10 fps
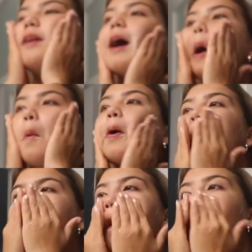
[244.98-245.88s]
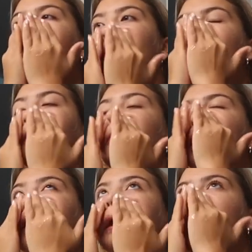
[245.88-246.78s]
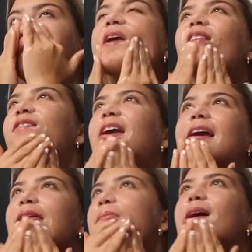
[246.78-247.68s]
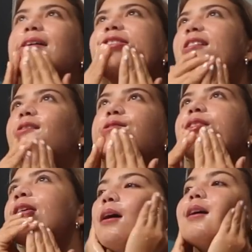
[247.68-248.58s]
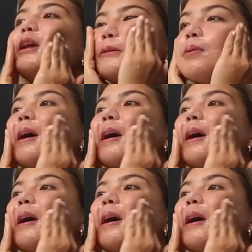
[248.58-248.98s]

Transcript: an hour and then we have game at 7 and it's